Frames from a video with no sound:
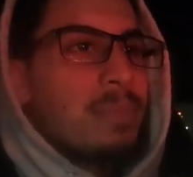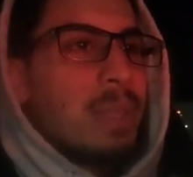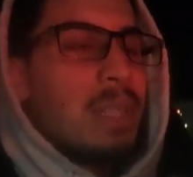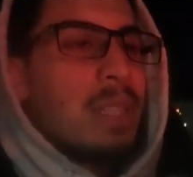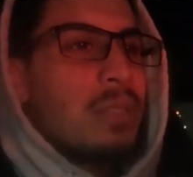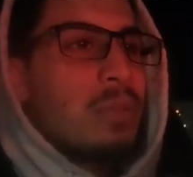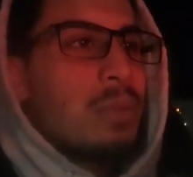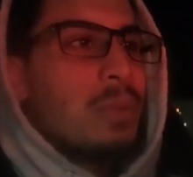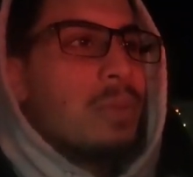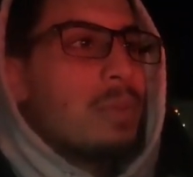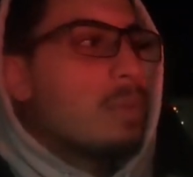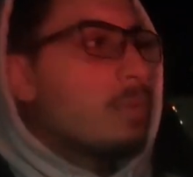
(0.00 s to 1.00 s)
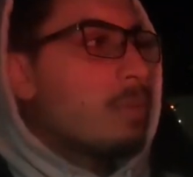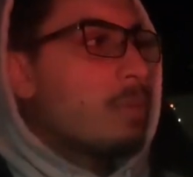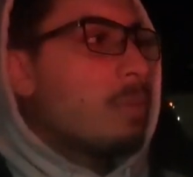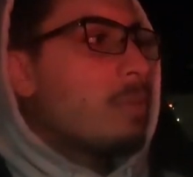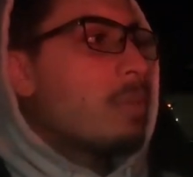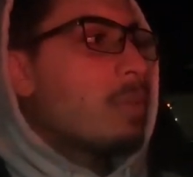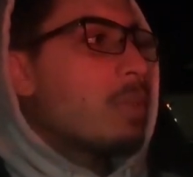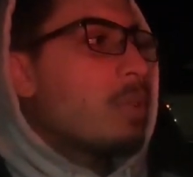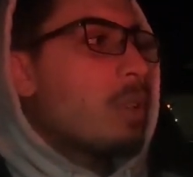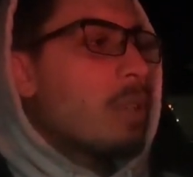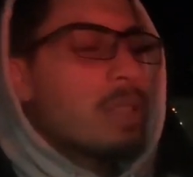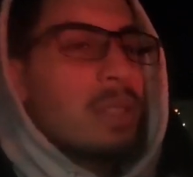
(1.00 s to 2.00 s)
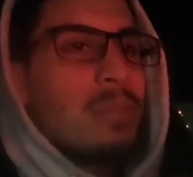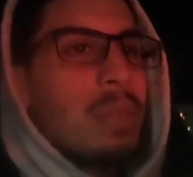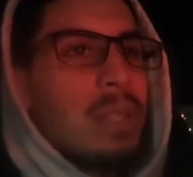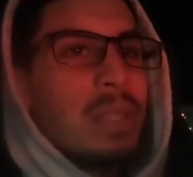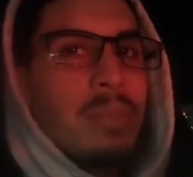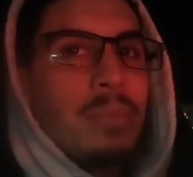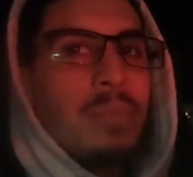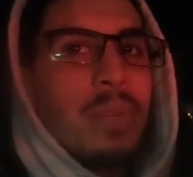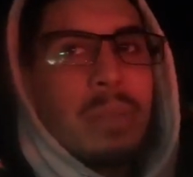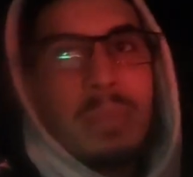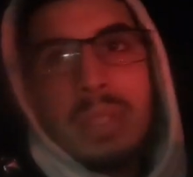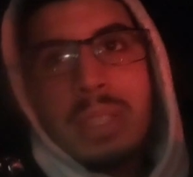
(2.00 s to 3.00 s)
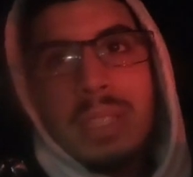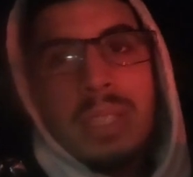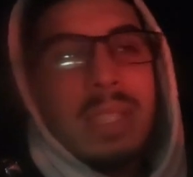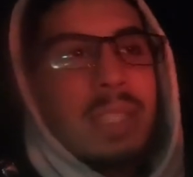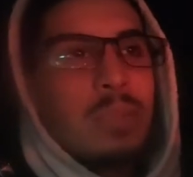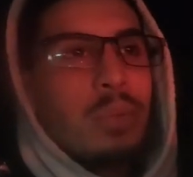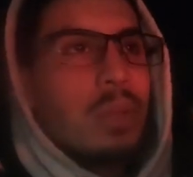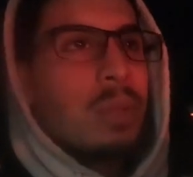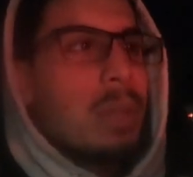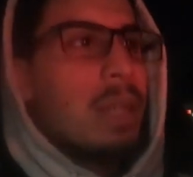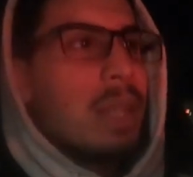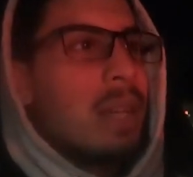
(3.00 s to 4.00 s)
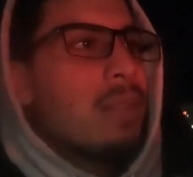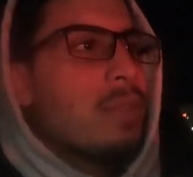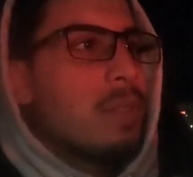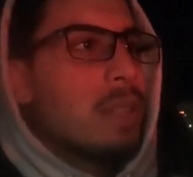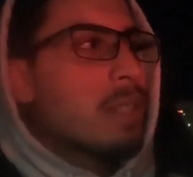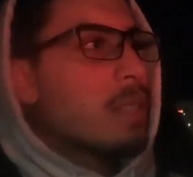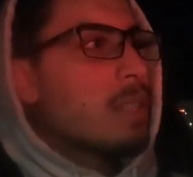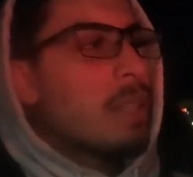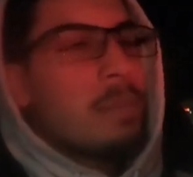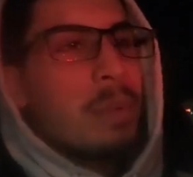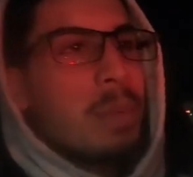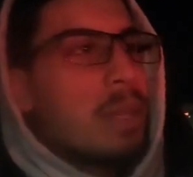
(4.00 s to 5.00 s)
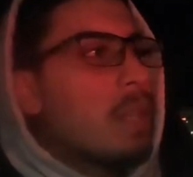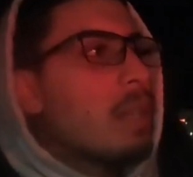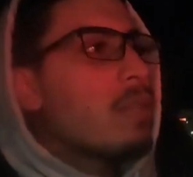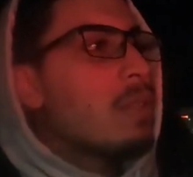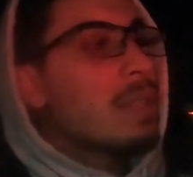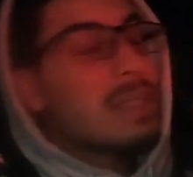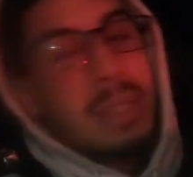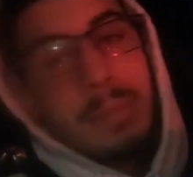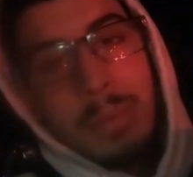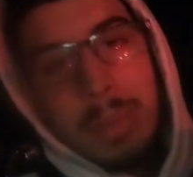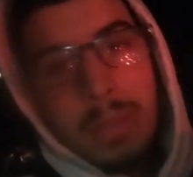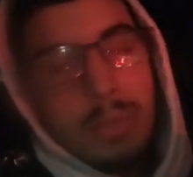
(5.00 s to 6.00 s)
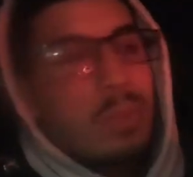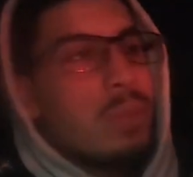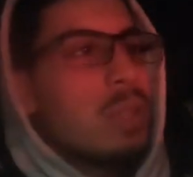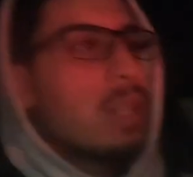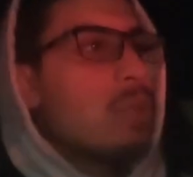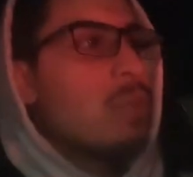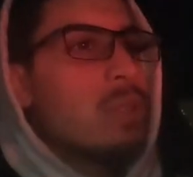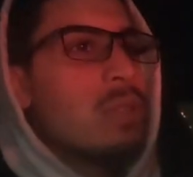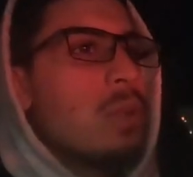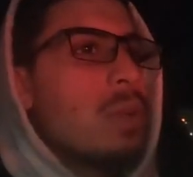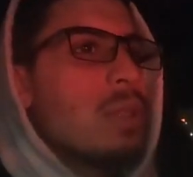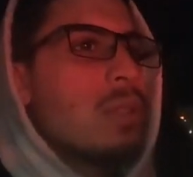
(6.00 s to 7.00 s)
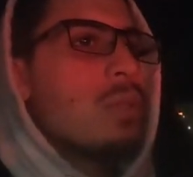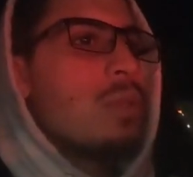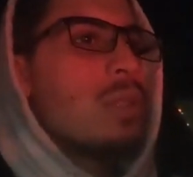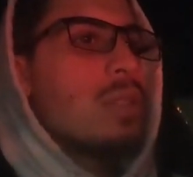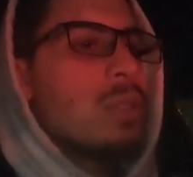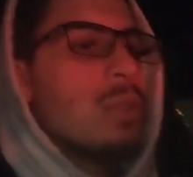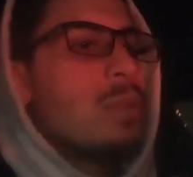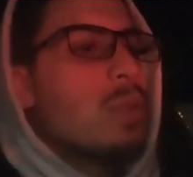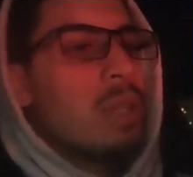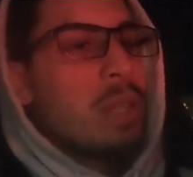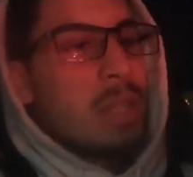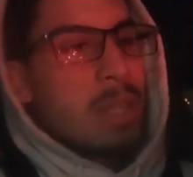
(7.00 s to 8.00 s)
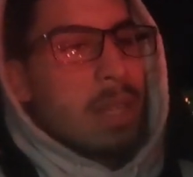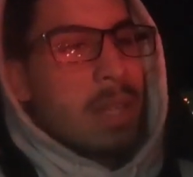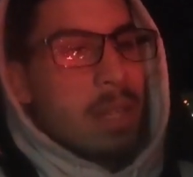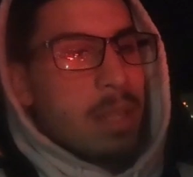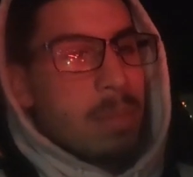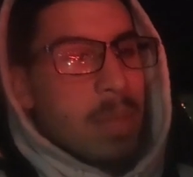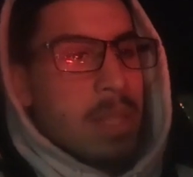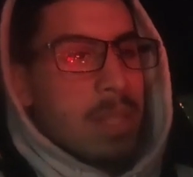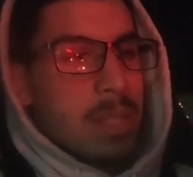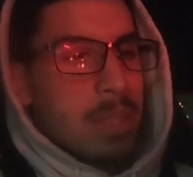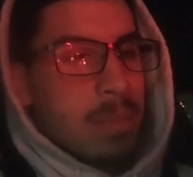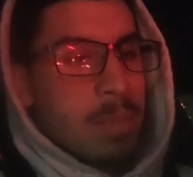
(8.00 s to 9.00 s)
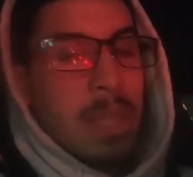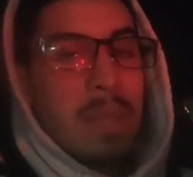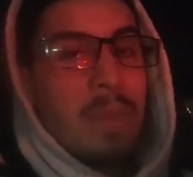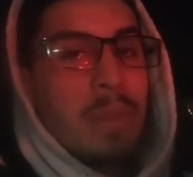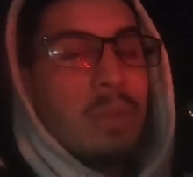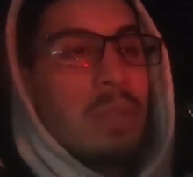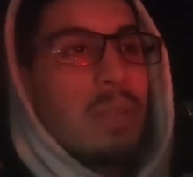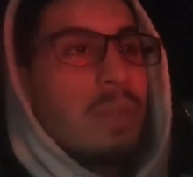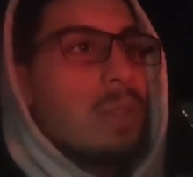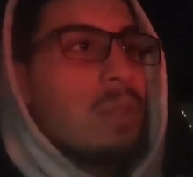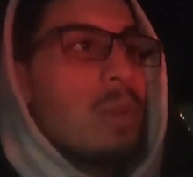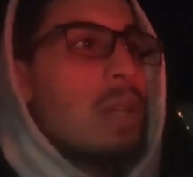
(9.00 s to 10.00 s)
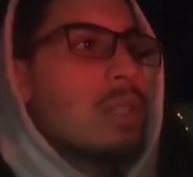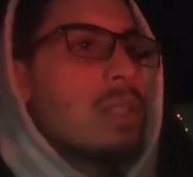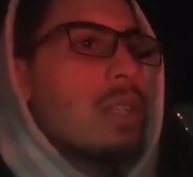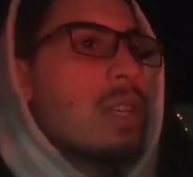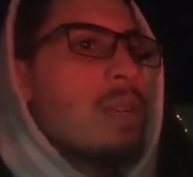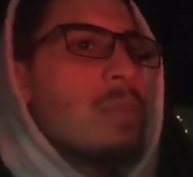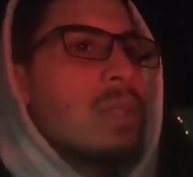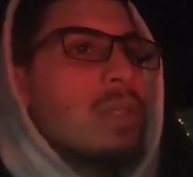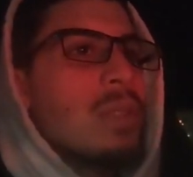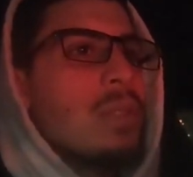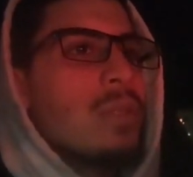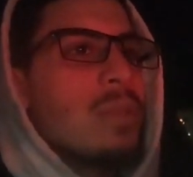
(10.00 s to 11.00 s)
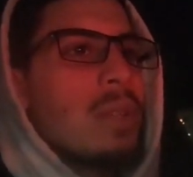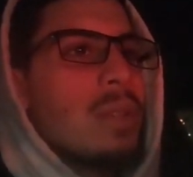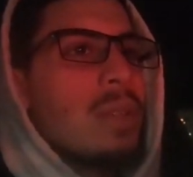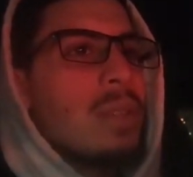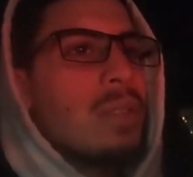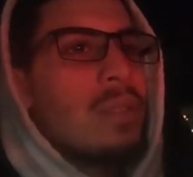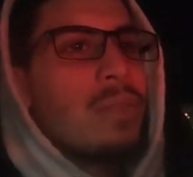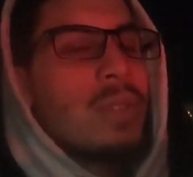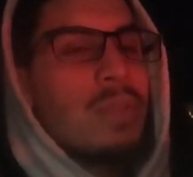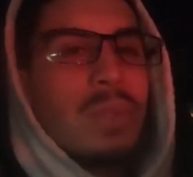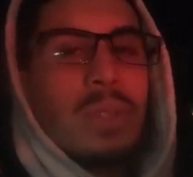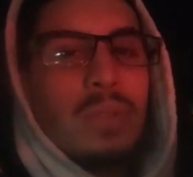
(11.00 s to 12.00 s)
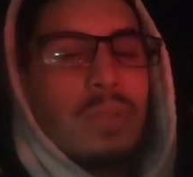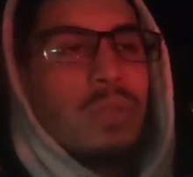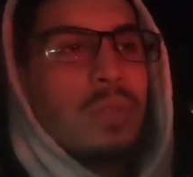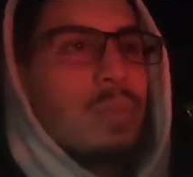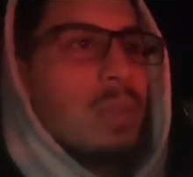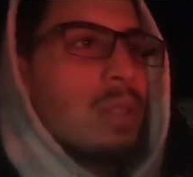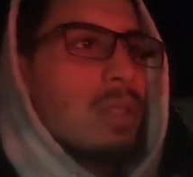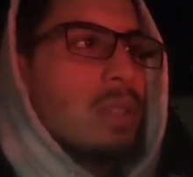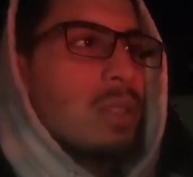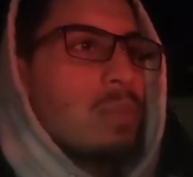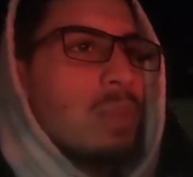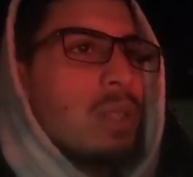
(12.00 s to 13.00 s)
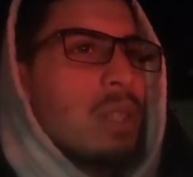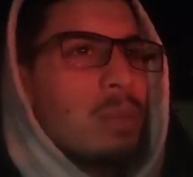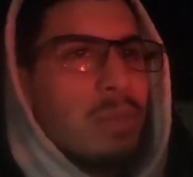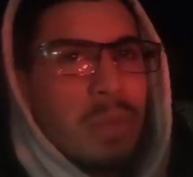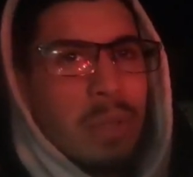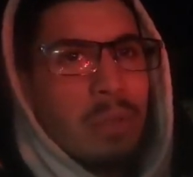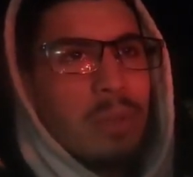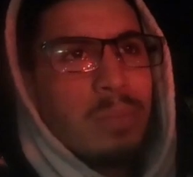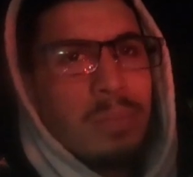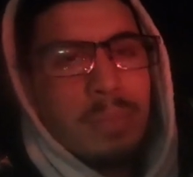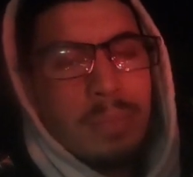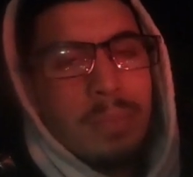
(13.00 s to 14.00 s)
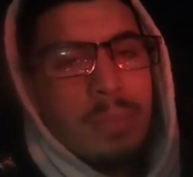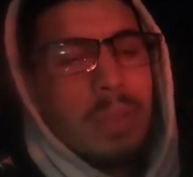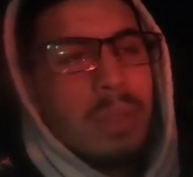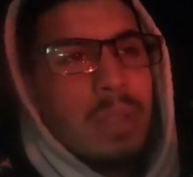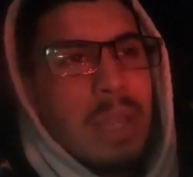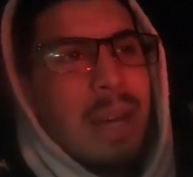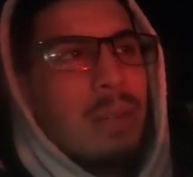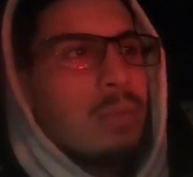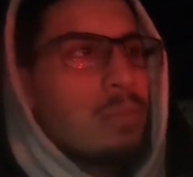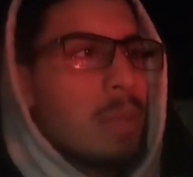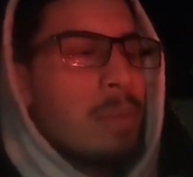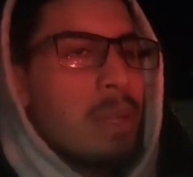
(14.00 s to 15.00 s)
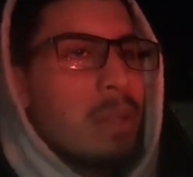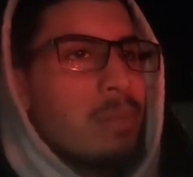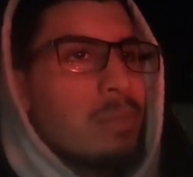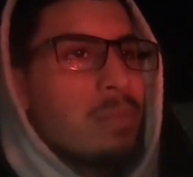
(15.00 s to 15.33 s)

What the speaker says: potential car that's gonna basically bring me to the next point of my life, the next step on my life, the next step on my YouTube channel, and so on and so on. So I am at, but that video, definitely go watch. It's like 8 months ago. It's like it's the first video of the Supra. Should be a couple videos down, maybe like